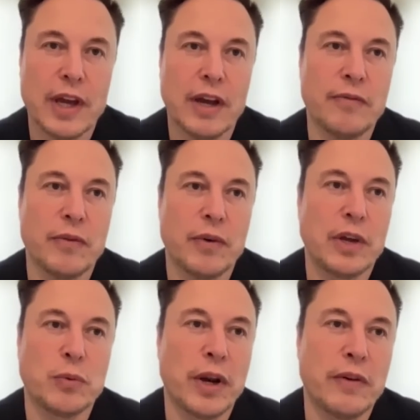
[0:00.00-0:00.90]
um,
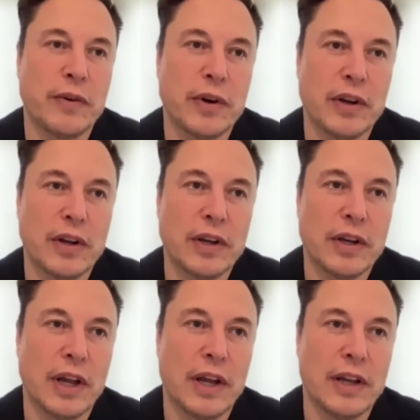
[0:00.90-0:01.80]
as whatever
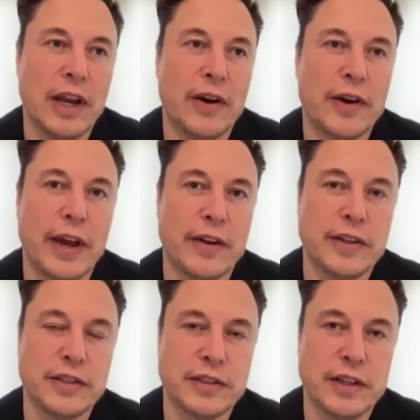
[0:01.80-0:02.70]
uh, layer
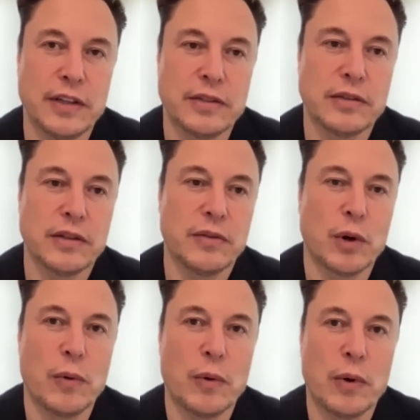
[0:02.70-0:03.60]
count is is
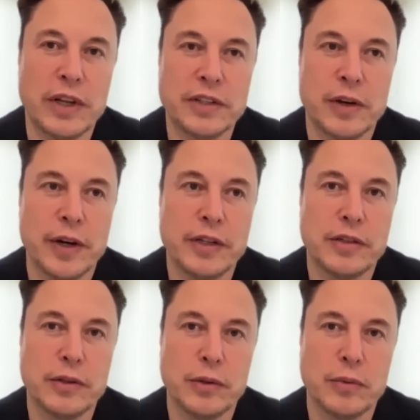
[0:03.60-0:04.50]

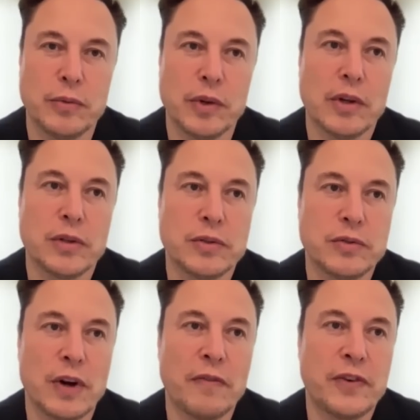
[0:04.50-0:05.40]
necessary to
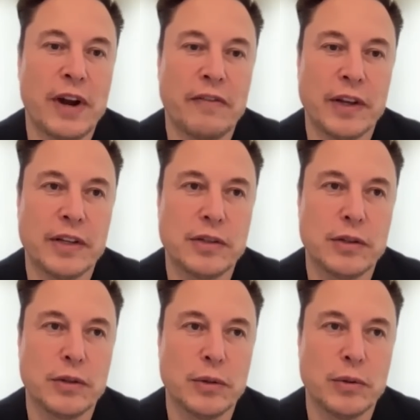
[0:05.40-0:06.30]
drop traffic
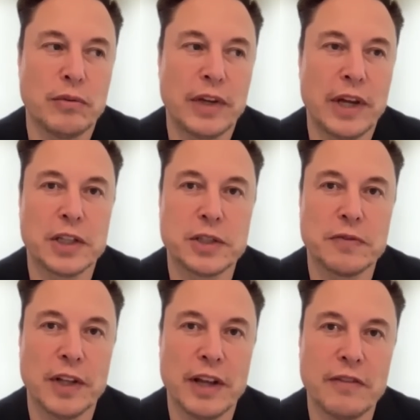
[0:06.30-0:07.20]
to
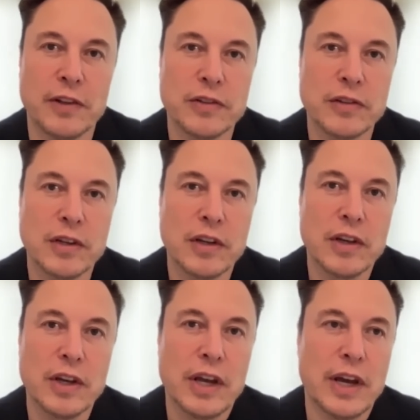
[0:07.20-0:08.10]
negligible levels.
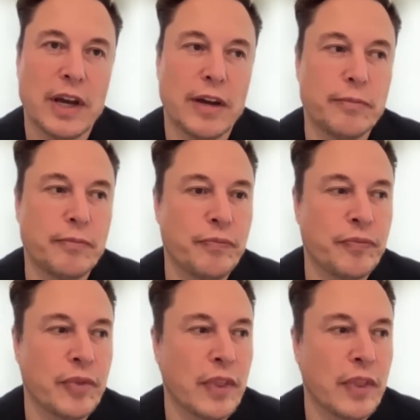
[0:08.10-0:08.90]
Um,